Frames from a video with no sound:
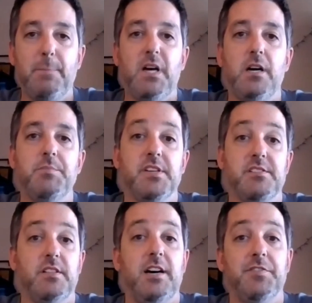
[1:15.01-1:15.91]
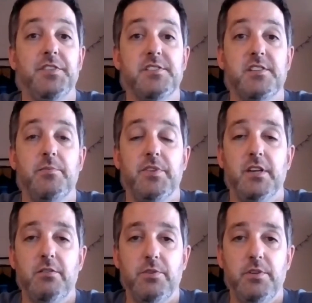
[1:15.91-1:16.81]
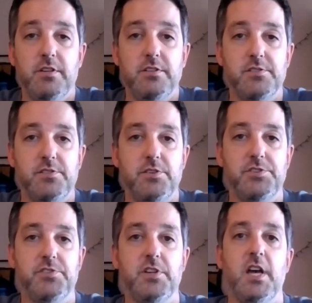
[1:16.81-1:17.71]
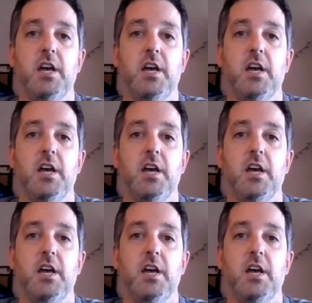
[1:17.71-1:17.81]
It does allow for the same thing where you can search